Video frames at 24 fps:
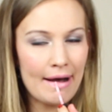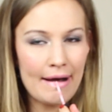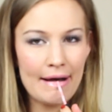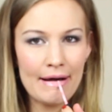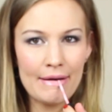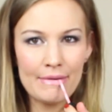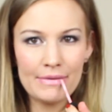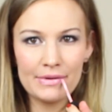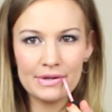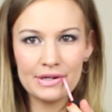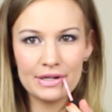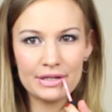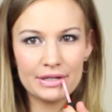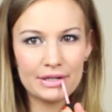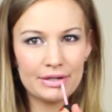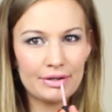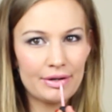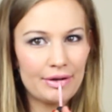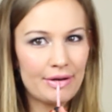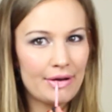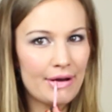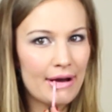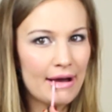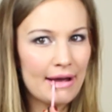I will just
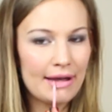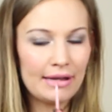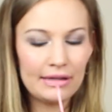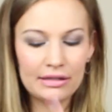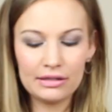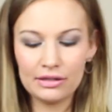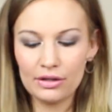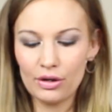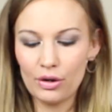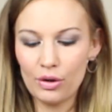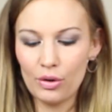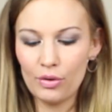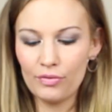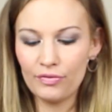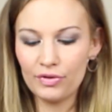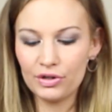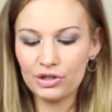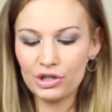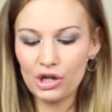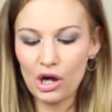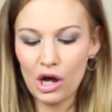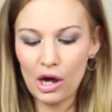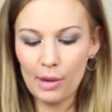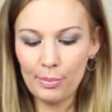show you guys
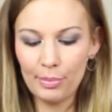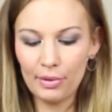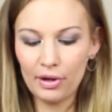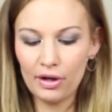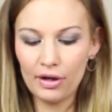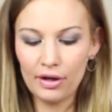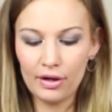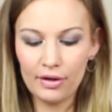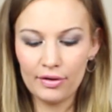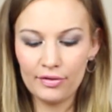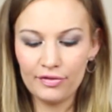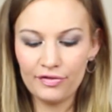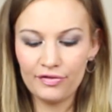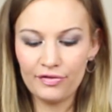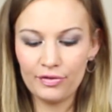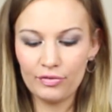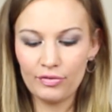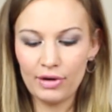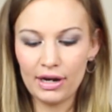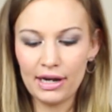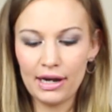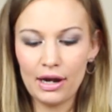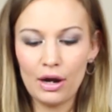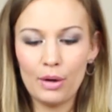over top of,
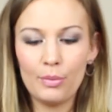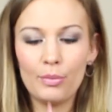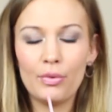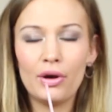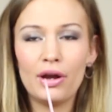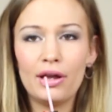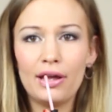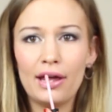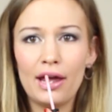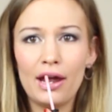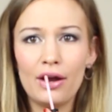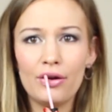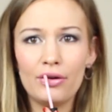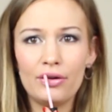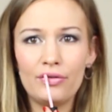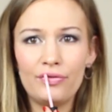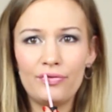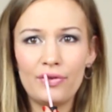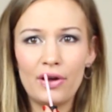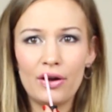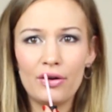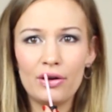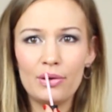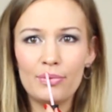right now I'm wearing Airy
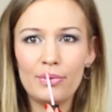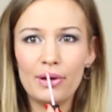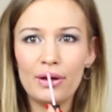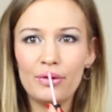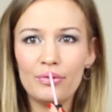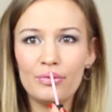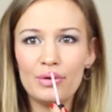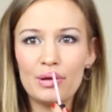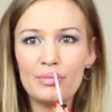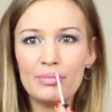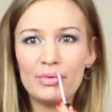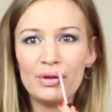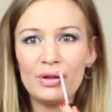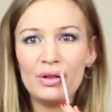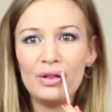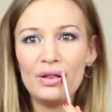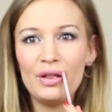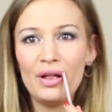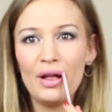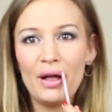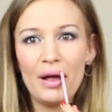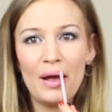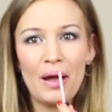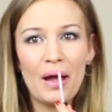Fairy by
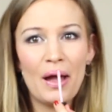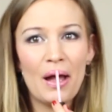Rimmel.